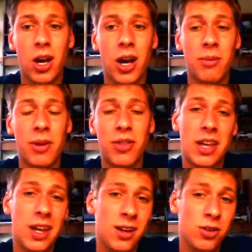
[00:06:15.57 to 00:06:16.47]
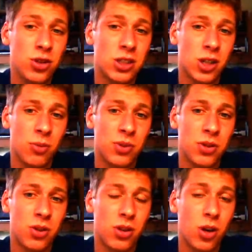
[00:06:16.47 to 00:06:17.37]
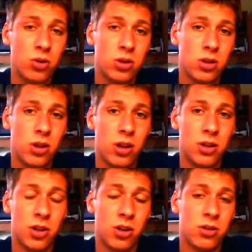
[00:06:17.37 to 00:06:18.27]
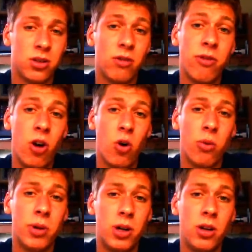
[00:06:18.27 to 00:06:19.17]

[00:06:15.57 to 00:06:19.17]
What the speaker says: at the end she jumps into the ocean and turns to foam,